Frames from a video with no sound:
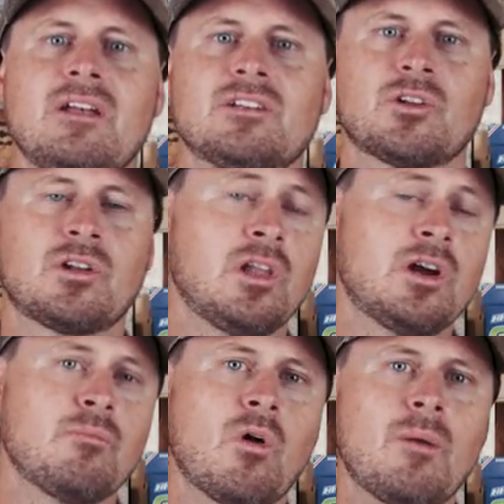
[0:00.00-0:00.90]
So to
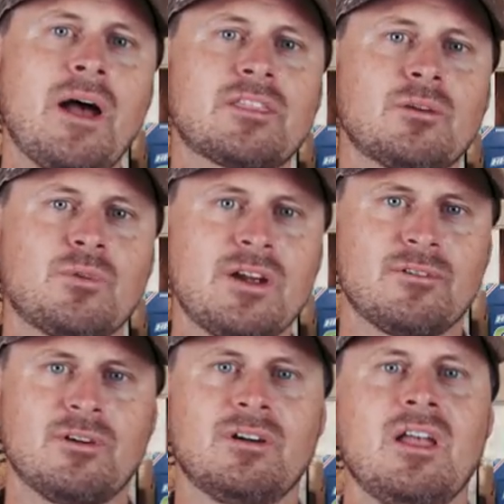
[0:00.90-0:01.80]
learn more about the
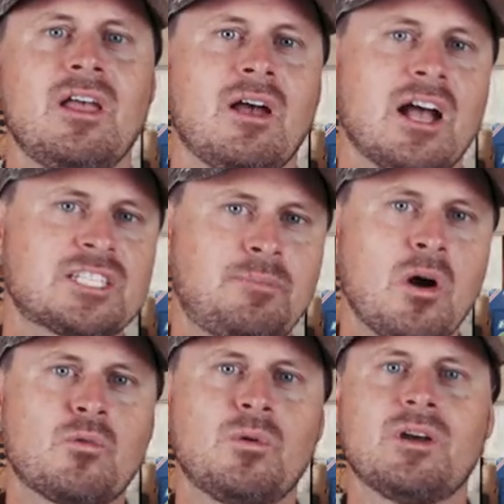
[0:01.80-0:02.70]
river, I
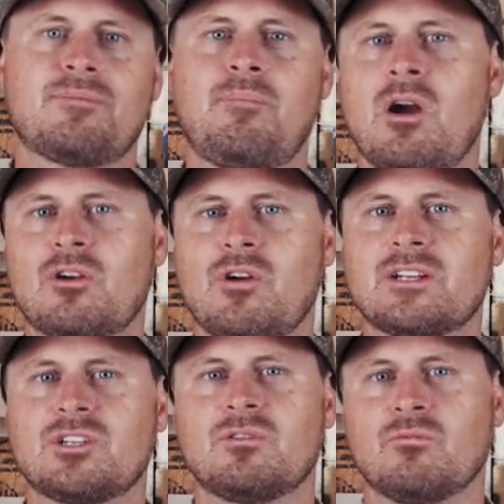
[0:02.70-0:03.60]
spoke with park
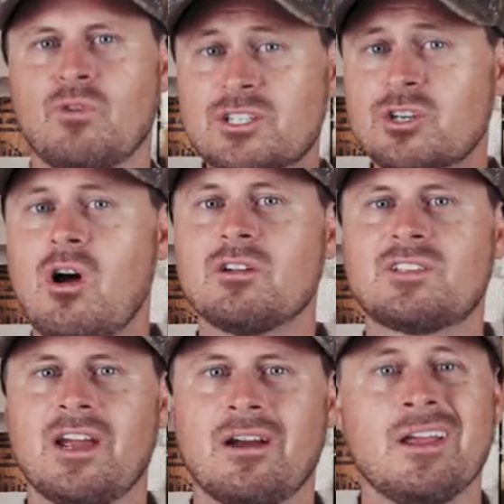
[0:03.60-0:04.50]
ranger Richard
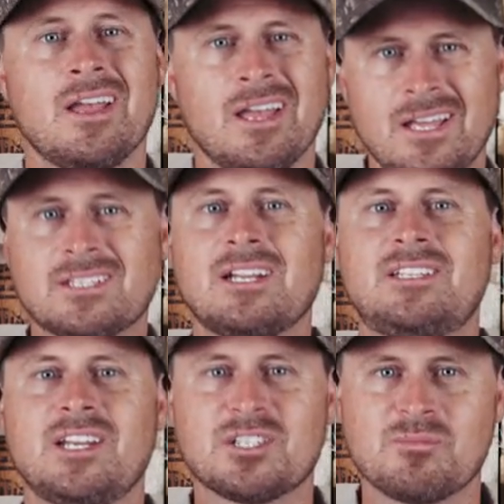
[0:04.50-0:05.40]
Altare. He's going
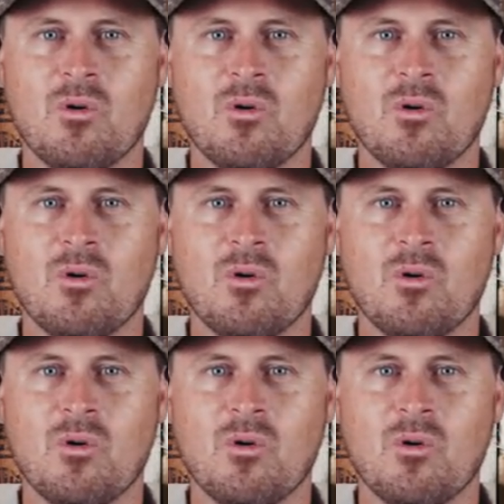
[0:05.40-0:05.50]
to teach us